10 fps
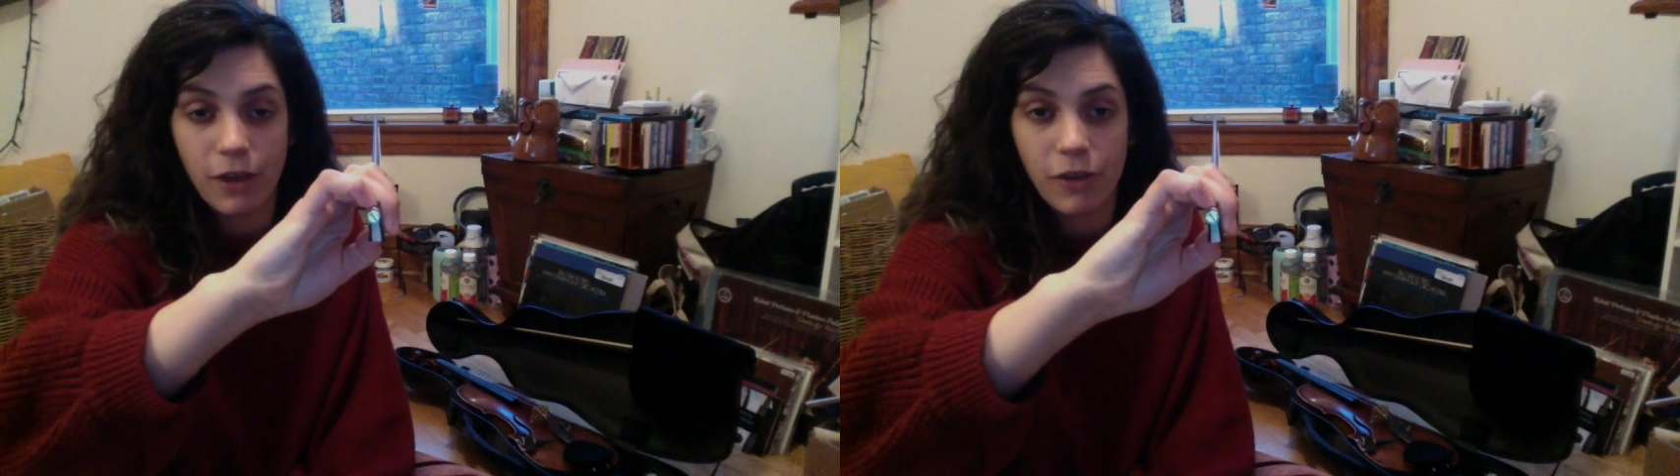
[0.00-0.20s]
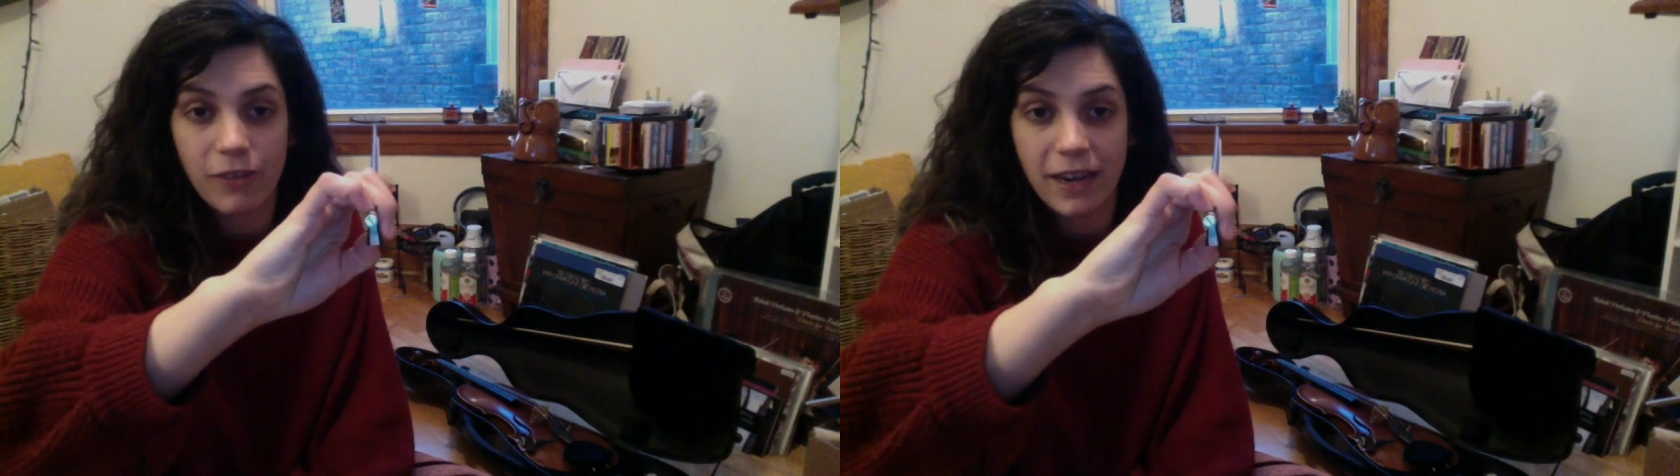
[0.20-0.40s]

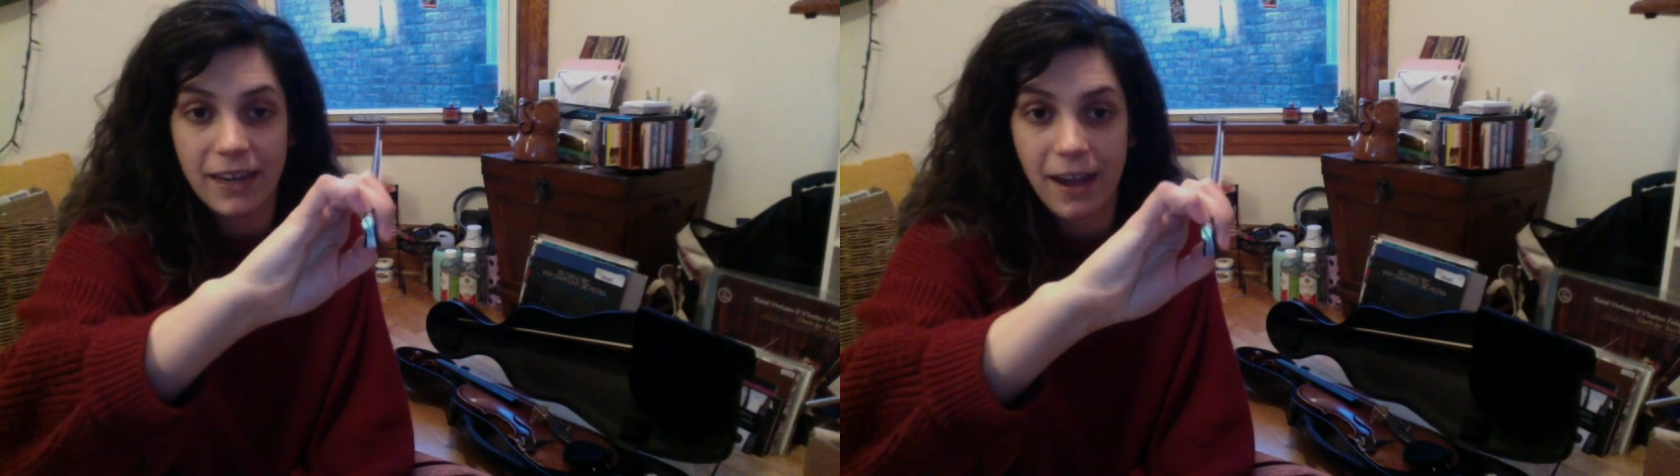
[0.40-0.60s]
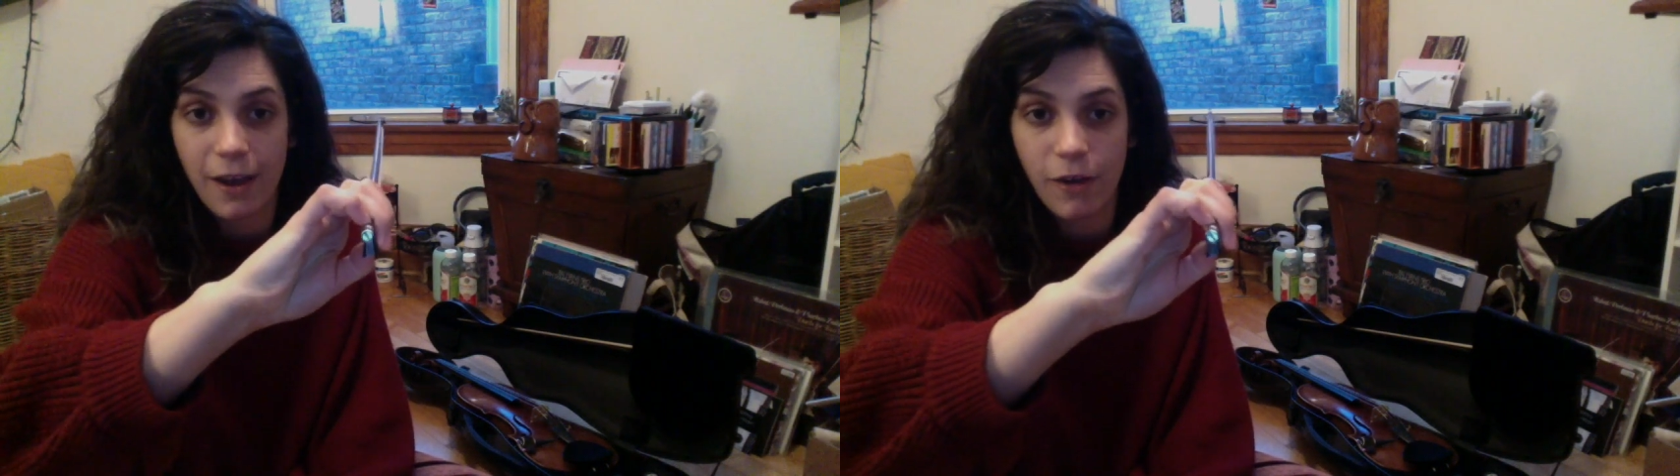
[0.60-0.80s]
right
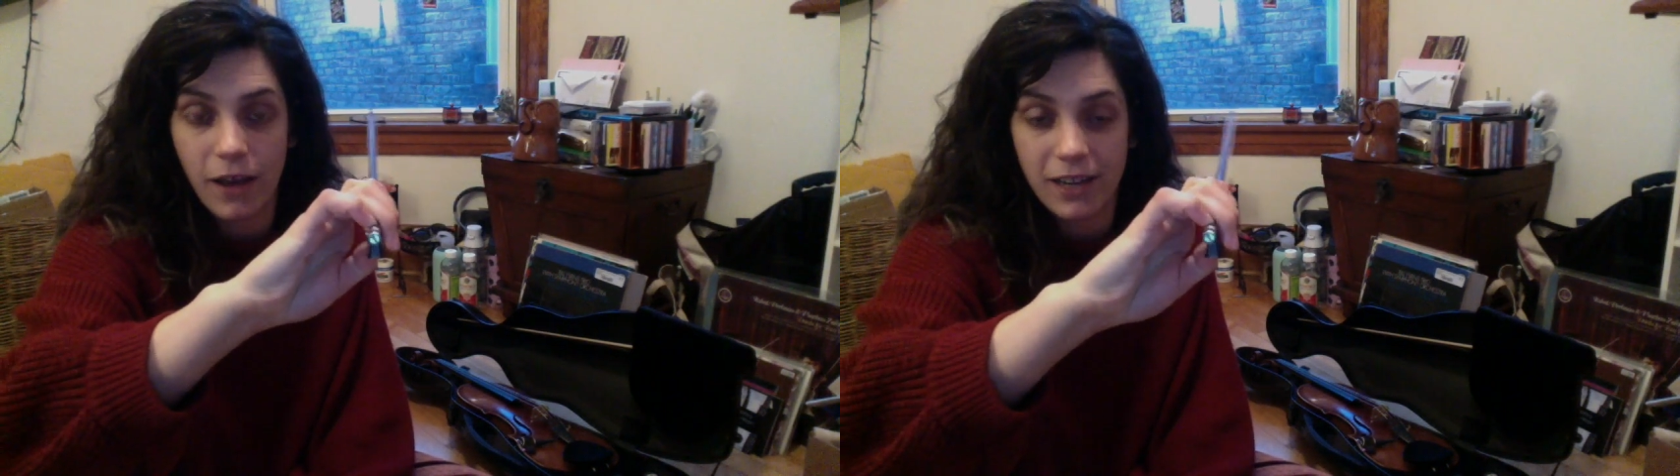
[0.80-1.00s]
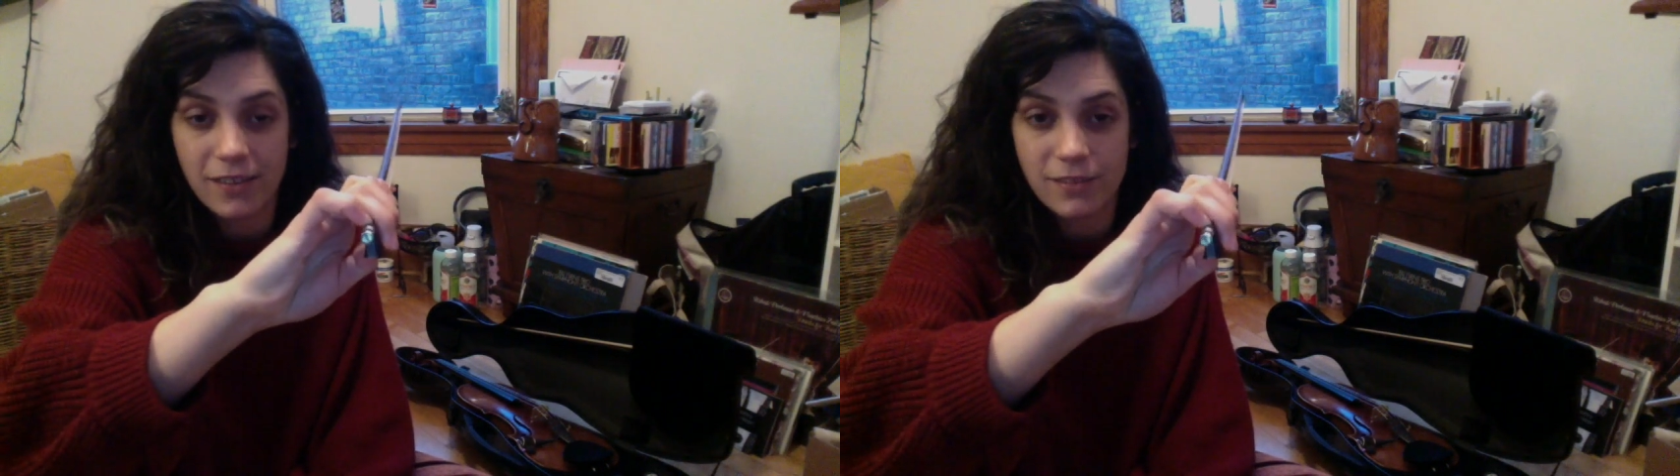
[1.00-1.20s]
now
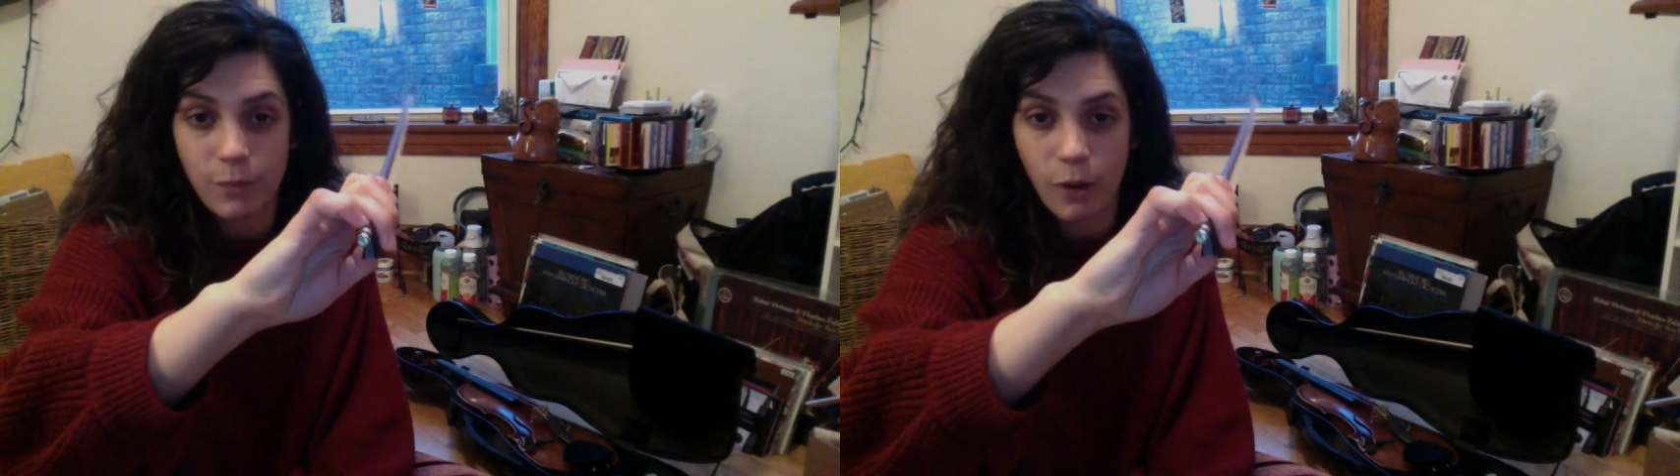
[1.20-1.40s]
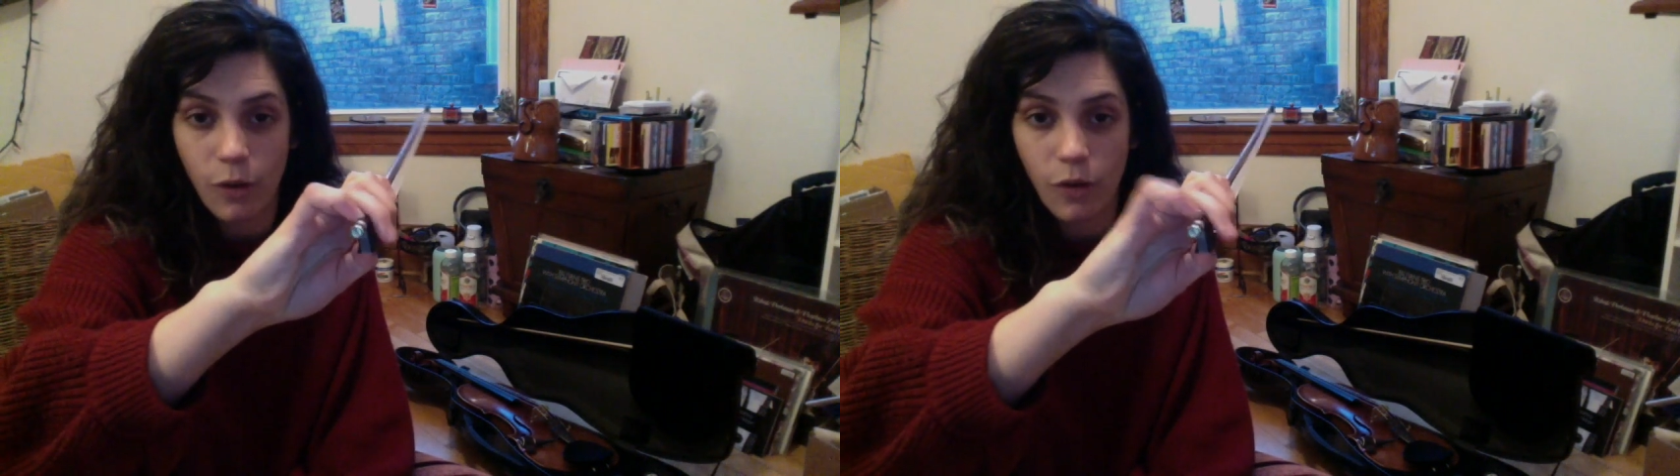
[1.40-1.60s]
on his
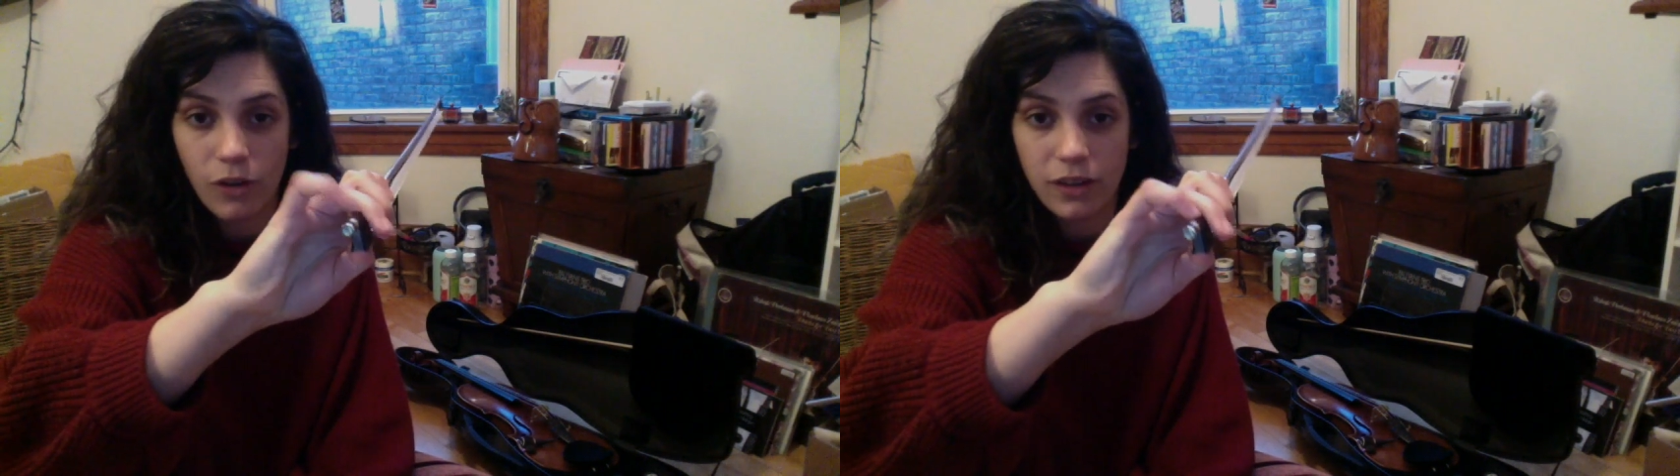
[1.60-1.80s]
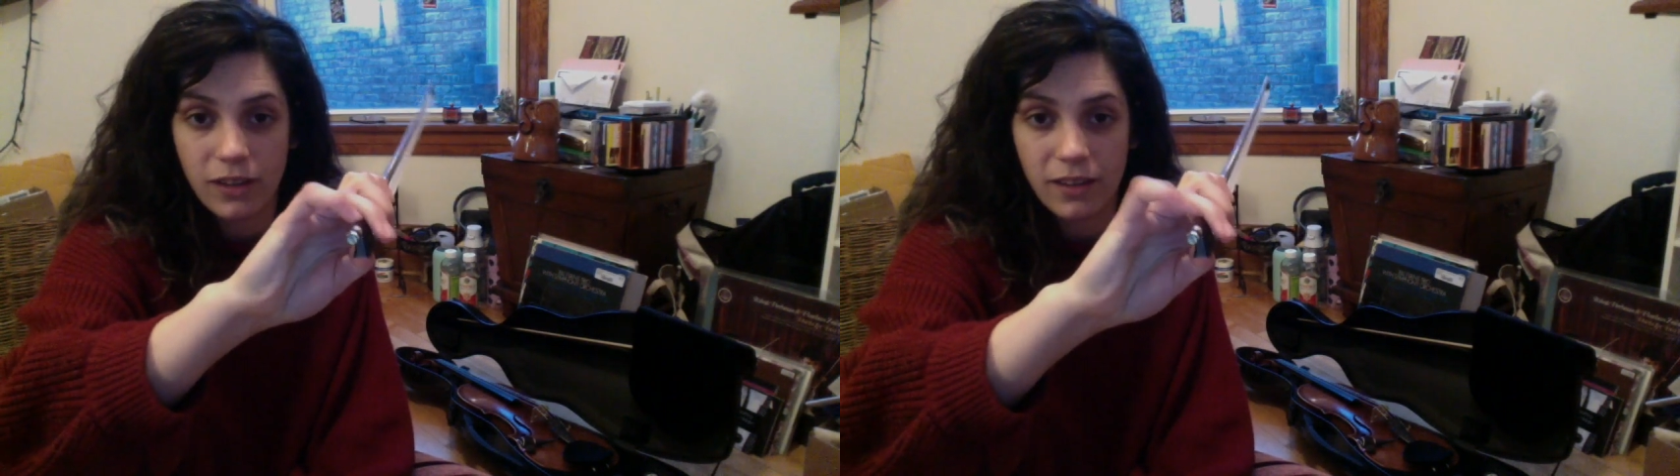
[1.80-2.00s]
bow hold.